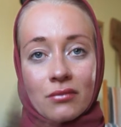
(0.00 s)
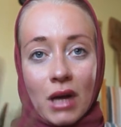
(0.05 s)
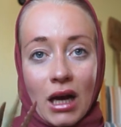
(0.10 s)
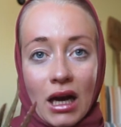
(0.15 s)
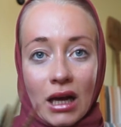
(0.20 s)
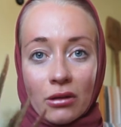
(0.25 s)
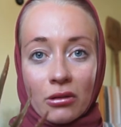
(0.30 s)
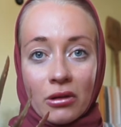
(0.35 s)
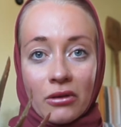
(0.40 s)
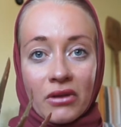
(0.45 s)

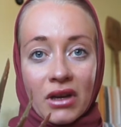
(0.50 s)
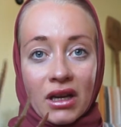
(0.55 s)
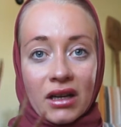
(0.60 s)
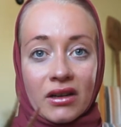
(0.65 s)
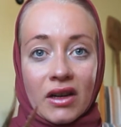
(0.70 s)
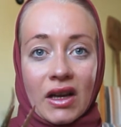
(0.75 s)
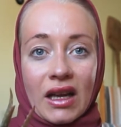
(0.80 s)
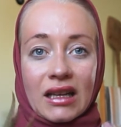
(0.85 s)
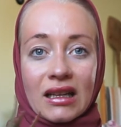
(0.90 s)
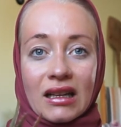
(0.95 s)
aloe
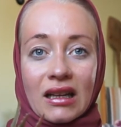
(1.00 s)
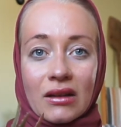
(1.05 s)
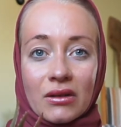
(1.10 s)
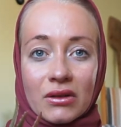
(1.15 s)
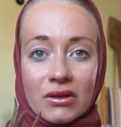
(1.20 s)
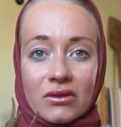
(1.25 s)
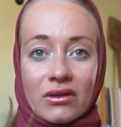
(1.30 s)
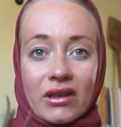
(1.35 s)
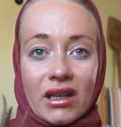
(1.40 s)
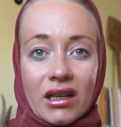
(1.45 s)
vera, and it
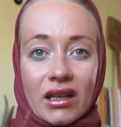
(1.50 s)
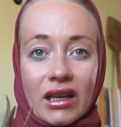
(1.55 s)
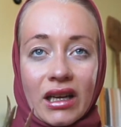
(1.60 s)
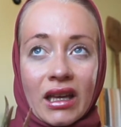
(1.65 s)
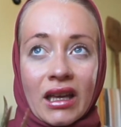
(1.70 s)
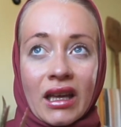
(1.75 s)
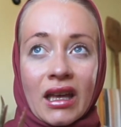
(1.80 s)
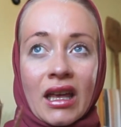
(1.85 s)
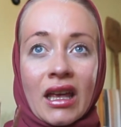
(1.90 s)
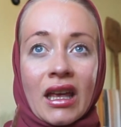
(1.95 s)
looks very